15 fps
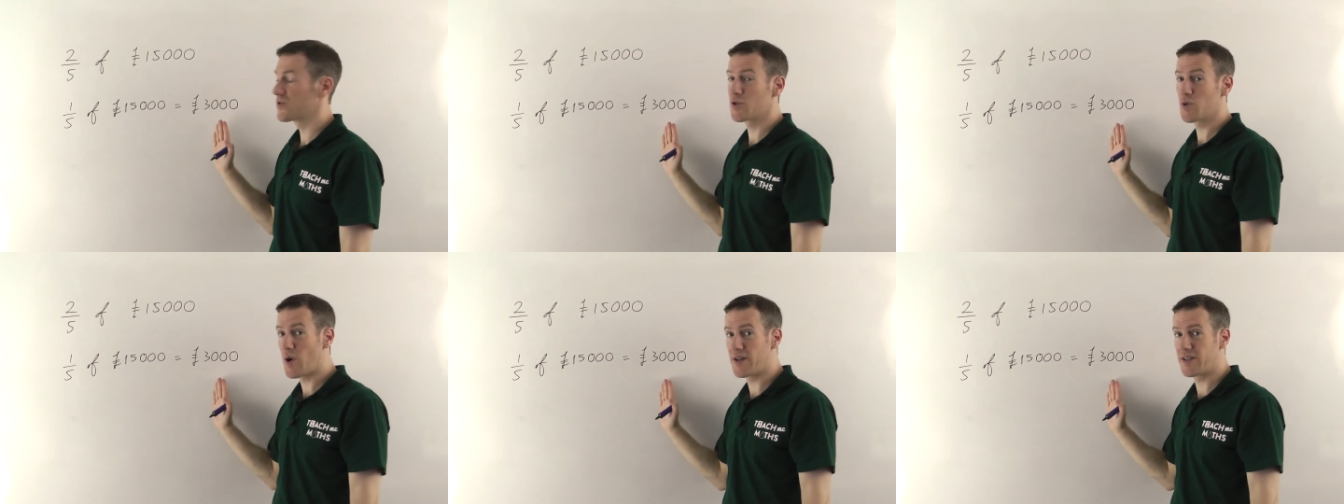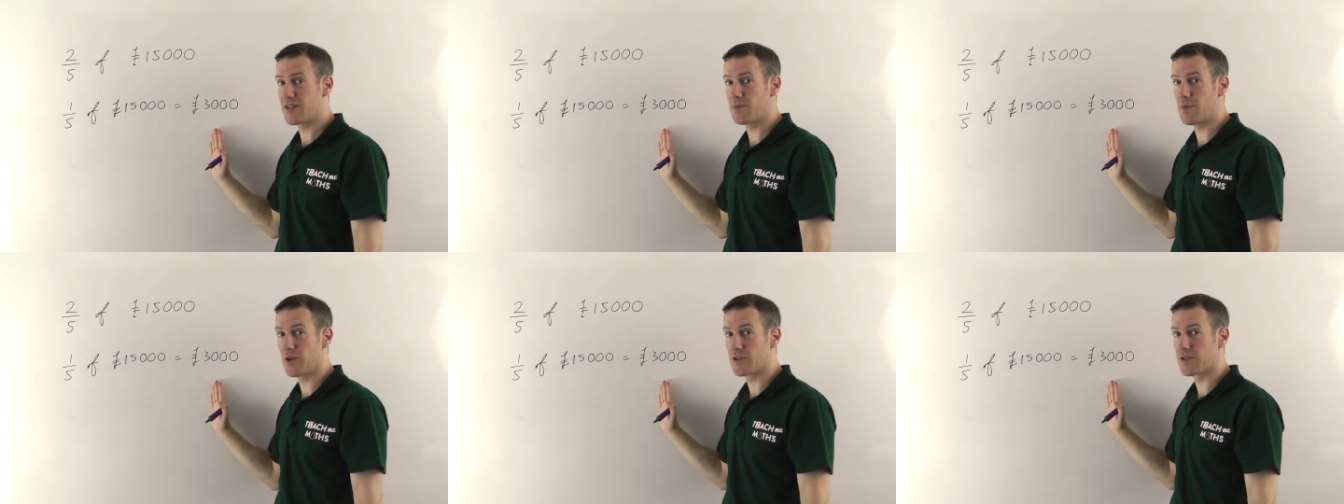twice
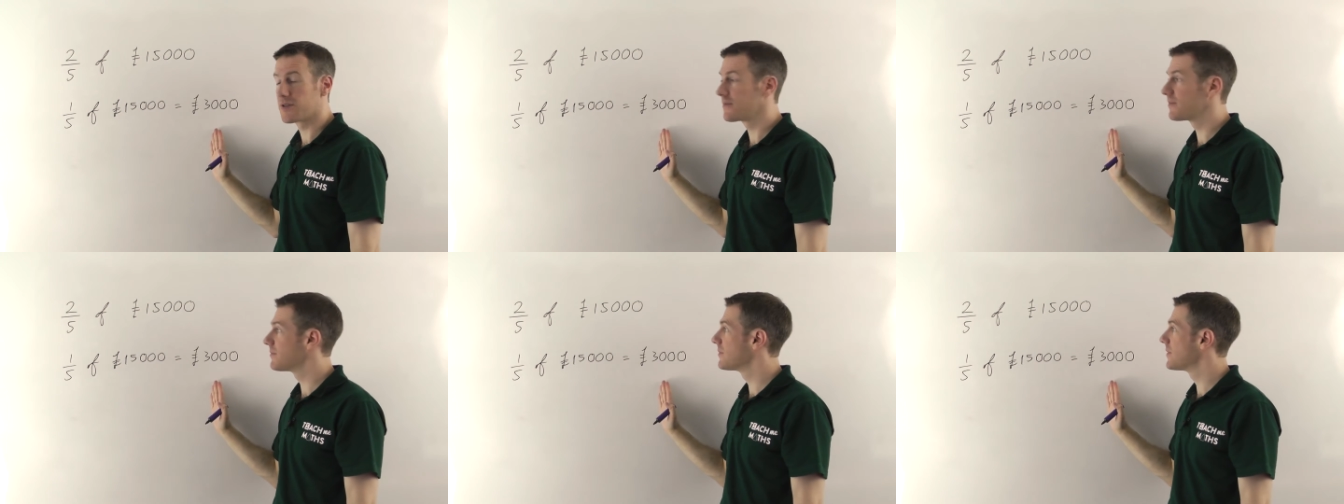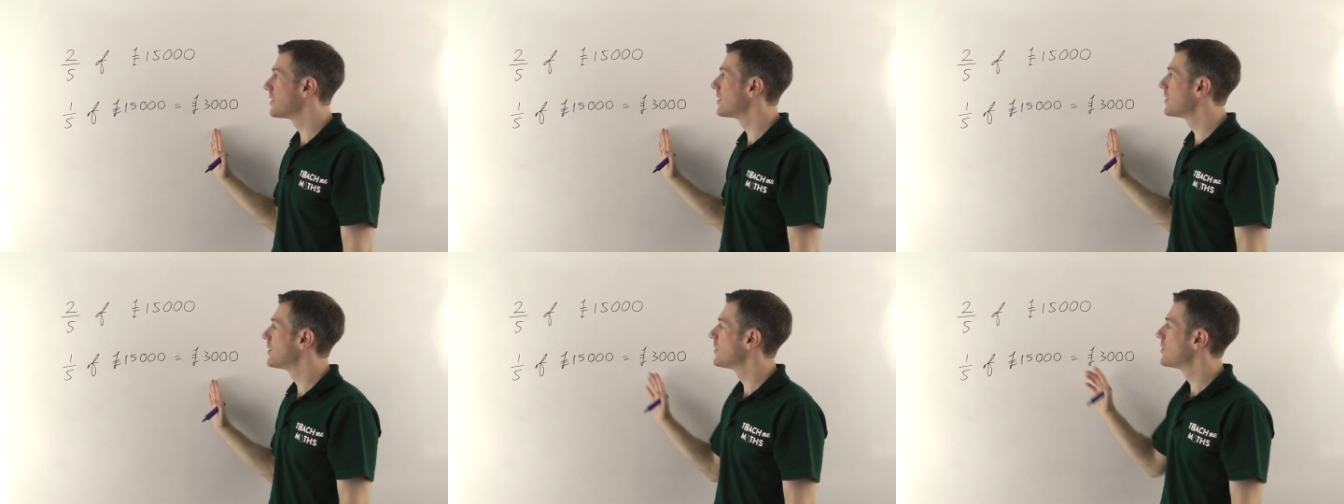as much.
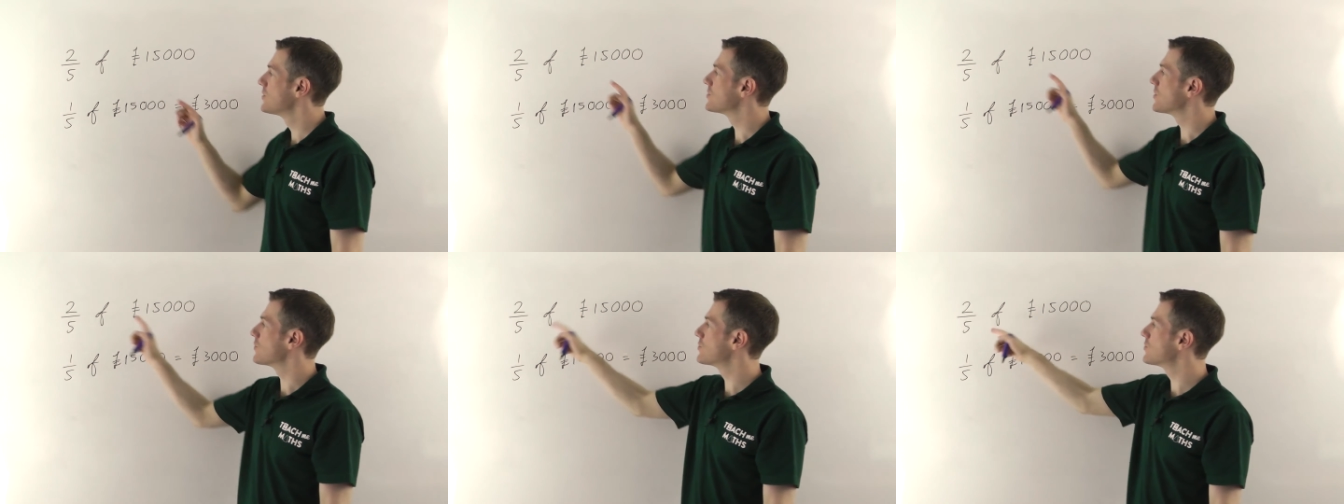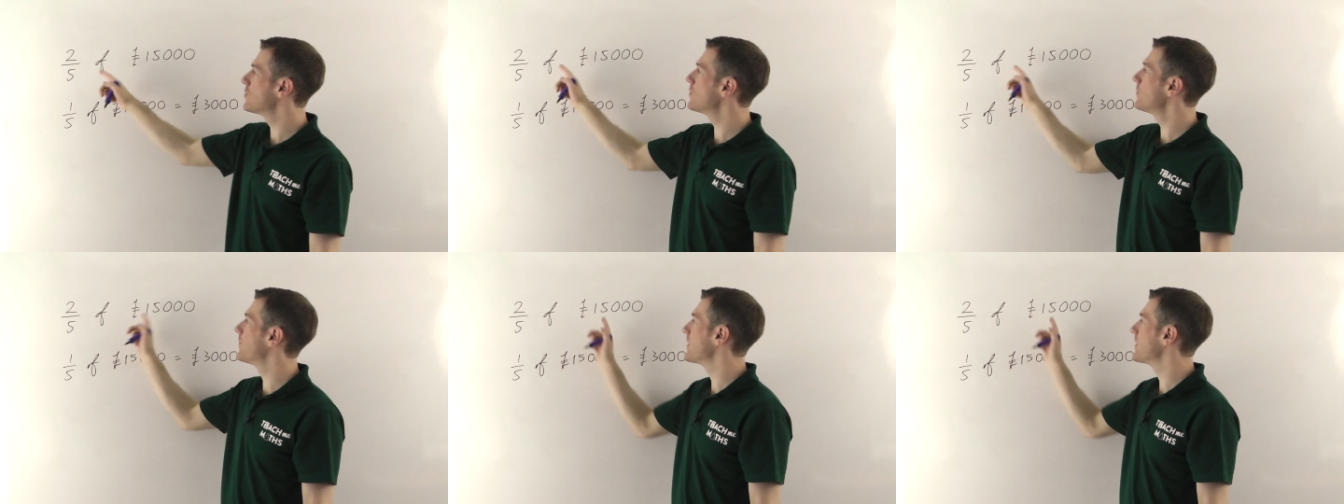So two